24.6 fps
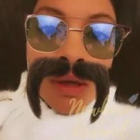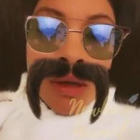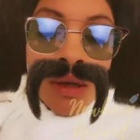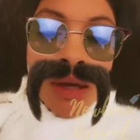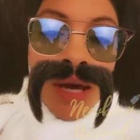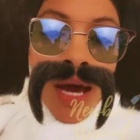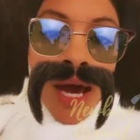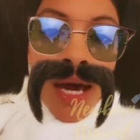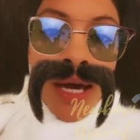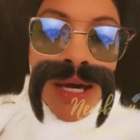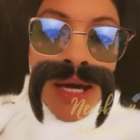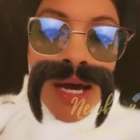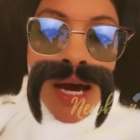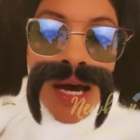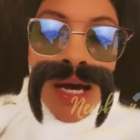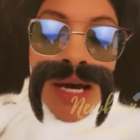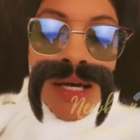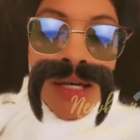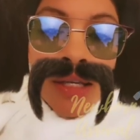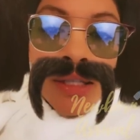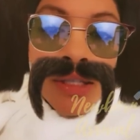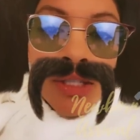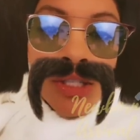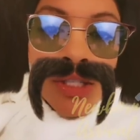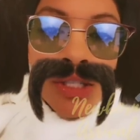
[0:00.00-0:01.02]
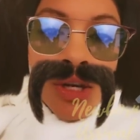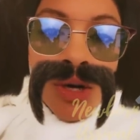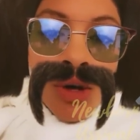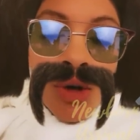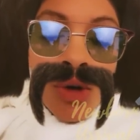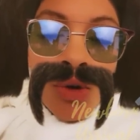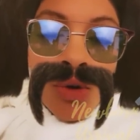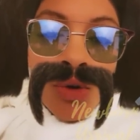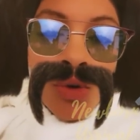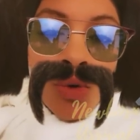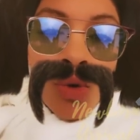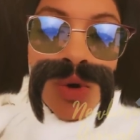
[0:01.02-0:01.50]
Hey guys,
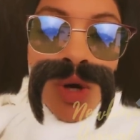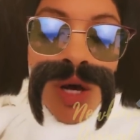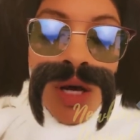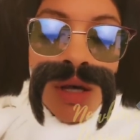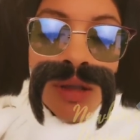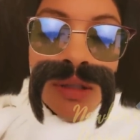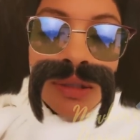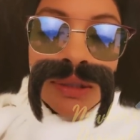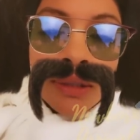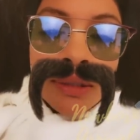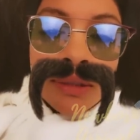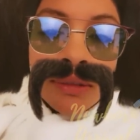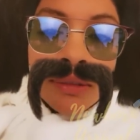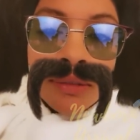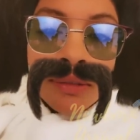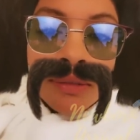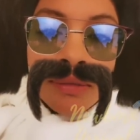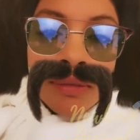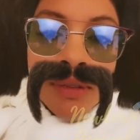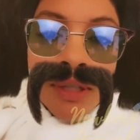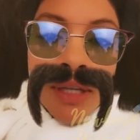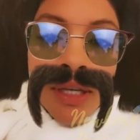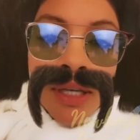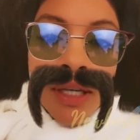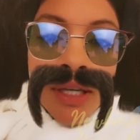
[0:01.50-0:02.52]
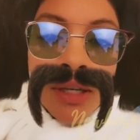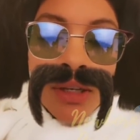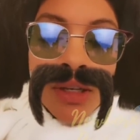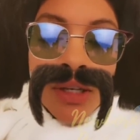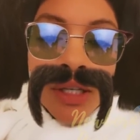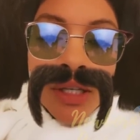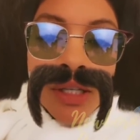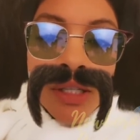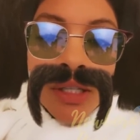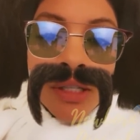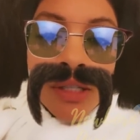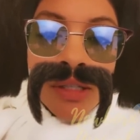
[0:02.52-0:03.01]
so here
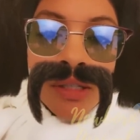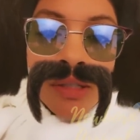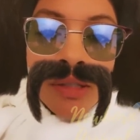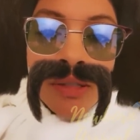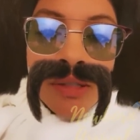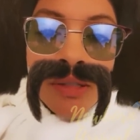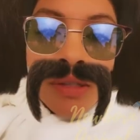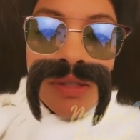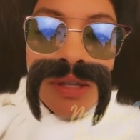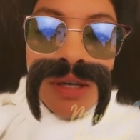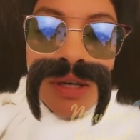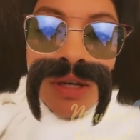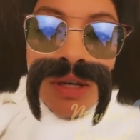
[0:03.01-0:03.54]
is